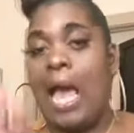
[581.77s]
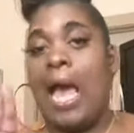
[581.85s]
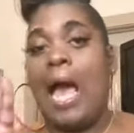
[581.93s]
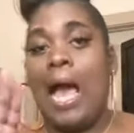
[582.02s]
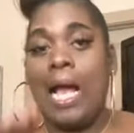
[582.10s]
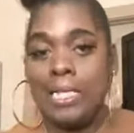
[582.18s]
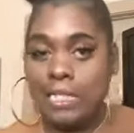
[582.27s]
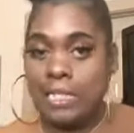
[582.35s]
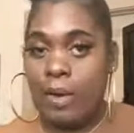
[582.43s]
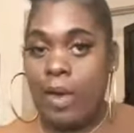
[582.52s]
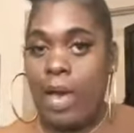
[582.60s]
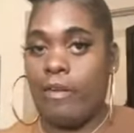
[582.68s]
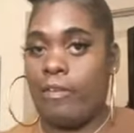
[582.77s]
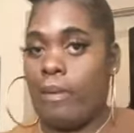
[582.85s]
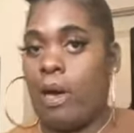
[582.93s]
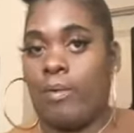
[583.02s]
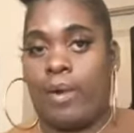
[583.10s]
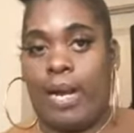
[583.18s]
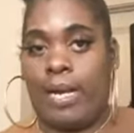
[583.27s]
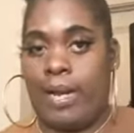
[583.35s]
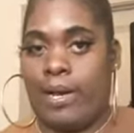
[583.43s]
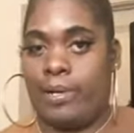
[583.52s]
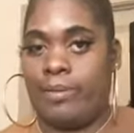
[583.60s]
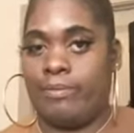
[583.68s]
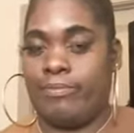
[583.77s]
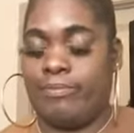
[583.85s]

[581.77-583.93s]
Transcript: I just don't have them on right now.